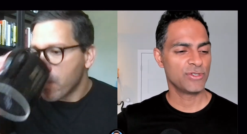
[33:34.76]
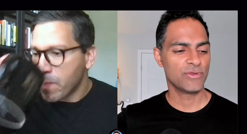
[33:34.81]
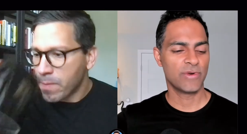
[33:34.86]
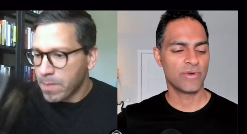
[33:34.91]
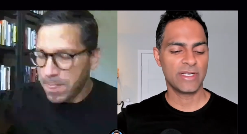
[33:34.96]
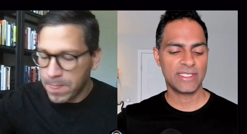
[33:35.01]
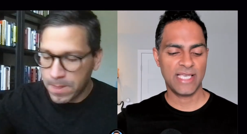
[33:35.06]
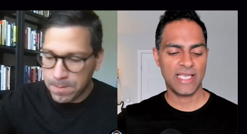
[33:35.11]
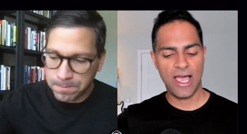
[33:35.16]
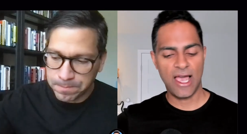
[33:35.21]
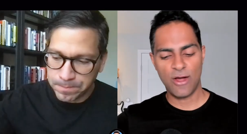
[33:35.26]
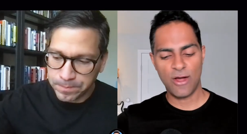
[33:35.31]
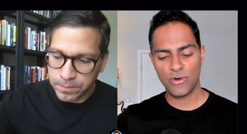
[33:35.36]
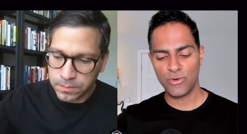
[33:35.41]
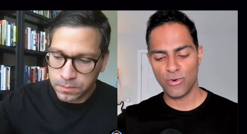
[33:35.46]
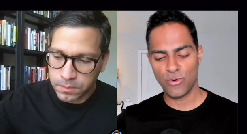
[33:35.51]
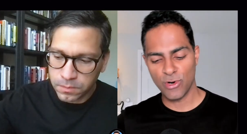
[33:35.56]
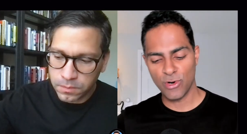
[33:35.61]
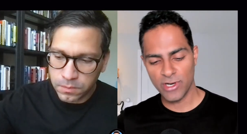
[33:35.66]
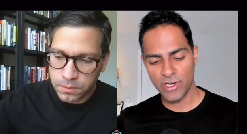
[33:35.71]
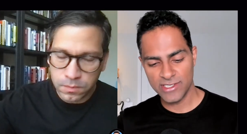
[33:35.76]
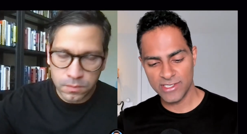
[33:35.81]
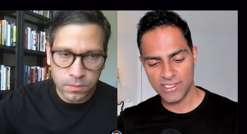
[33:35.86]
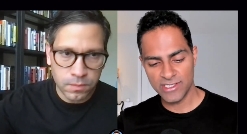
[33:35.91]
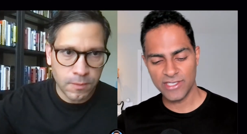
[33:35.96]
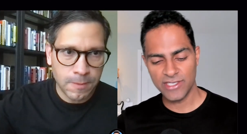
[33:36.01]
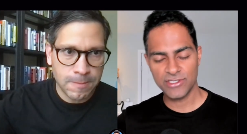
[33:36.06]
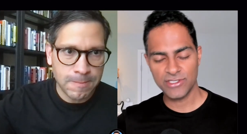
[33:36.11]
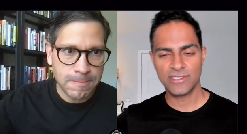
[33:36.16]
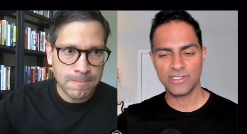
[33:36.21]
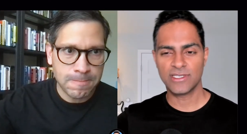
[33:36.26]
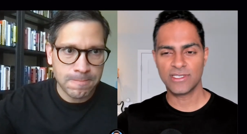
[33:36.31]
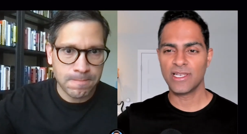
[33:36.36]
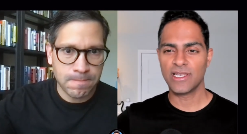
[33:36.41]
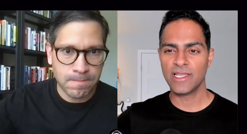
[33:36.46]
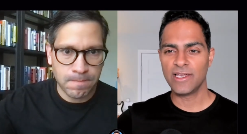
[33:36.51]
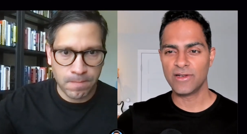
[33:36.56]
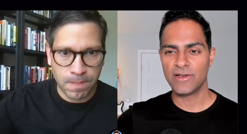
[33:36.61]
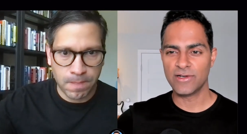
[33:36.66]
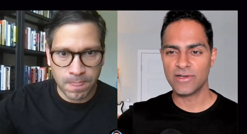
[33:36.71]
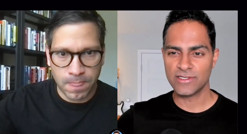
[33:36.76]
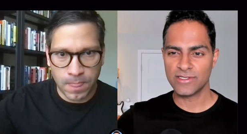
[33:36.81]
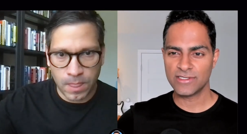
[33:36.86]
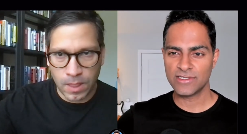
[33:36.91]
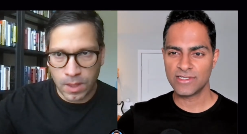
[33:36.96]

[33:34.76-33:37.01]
Speaker 1: So how do organizations and leaders